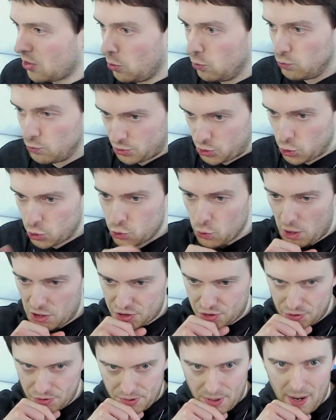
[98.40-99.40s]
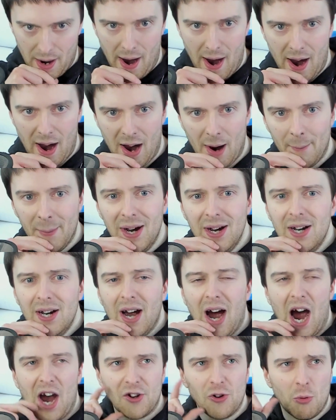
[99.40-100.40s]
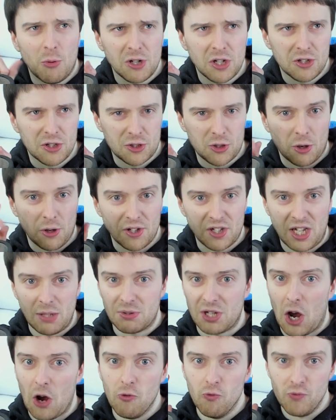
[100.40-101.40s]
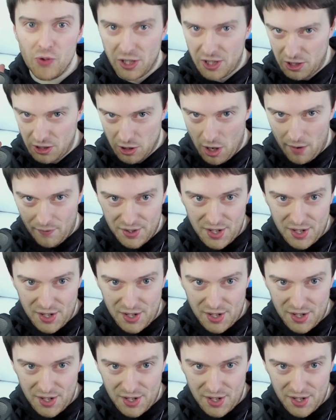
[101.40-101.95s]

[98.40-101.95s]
Ooh, good question. Um, I know one of the Sonic games that I really love,